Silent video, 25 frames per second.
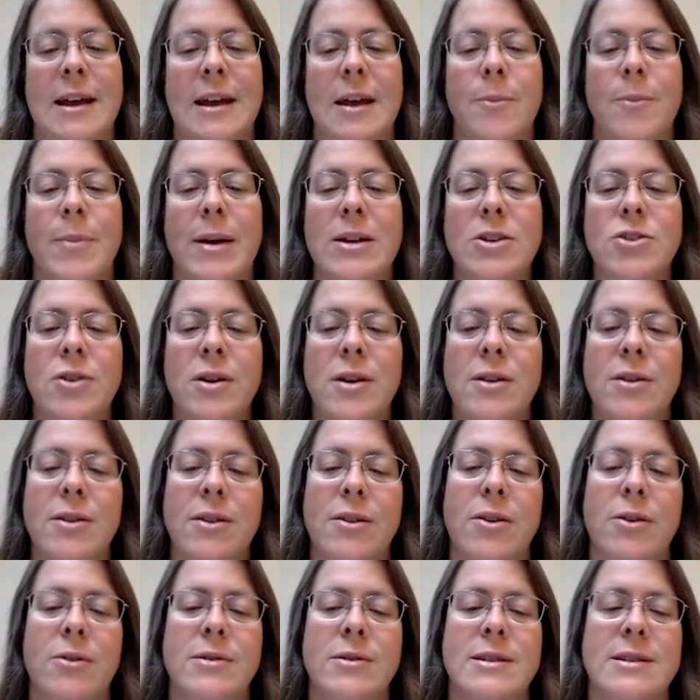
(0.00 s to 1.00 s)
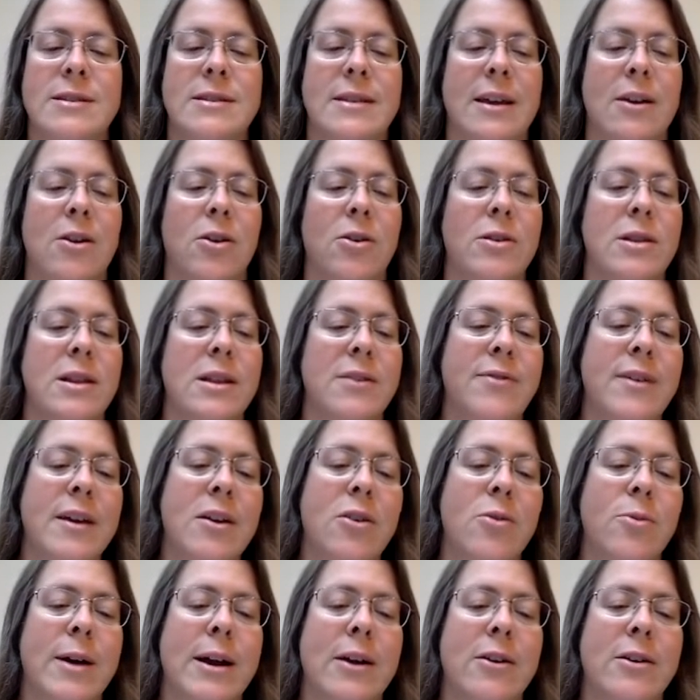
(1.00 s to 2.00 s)
Bendroth notes that our living
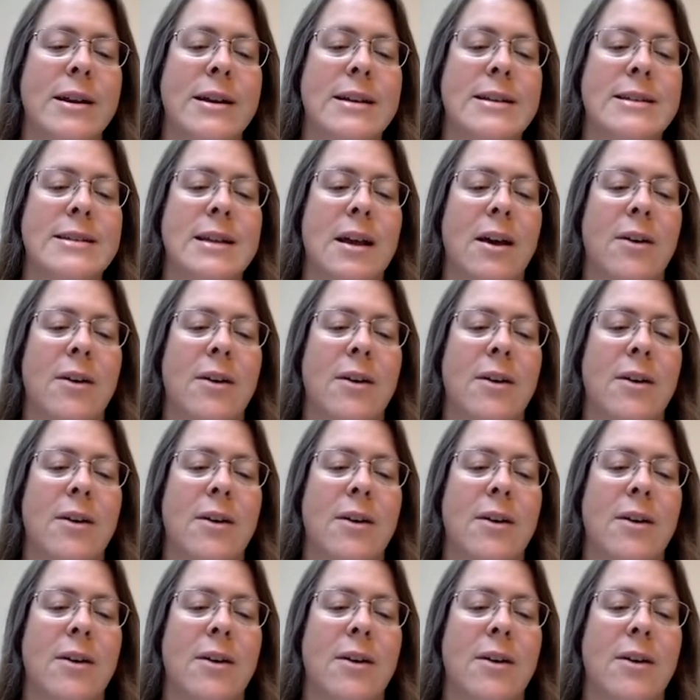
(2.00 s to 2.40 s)
awareness